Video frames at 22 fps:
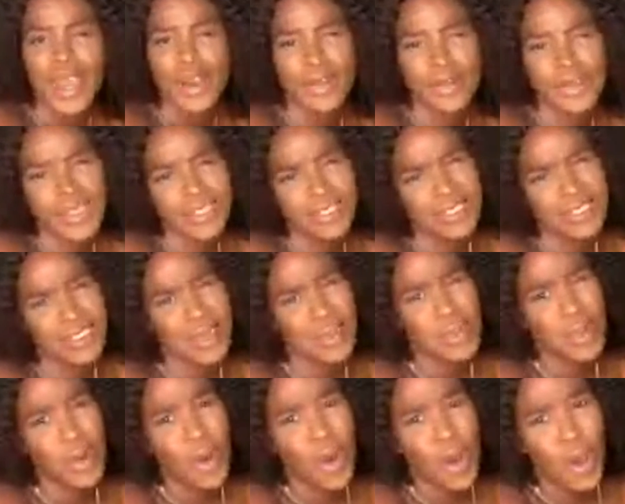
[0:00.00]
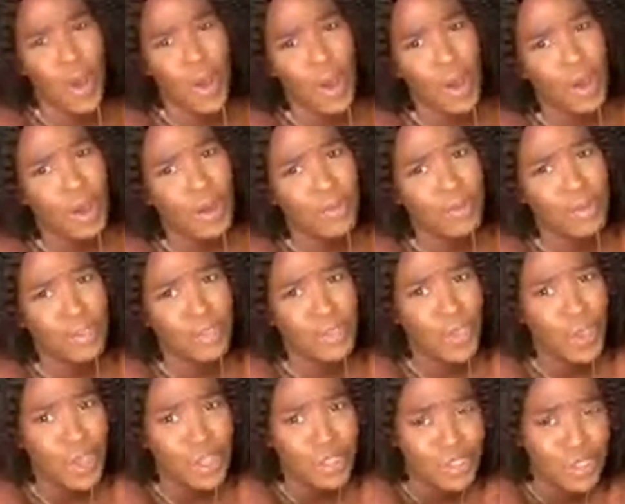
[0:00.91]
obviously the more
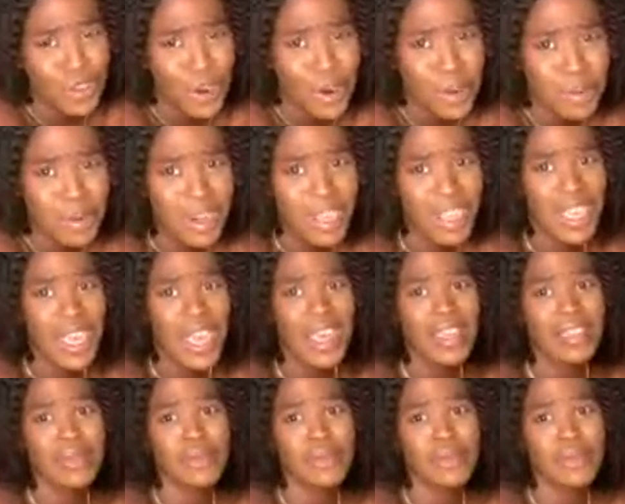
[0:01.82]
returns you're able to get,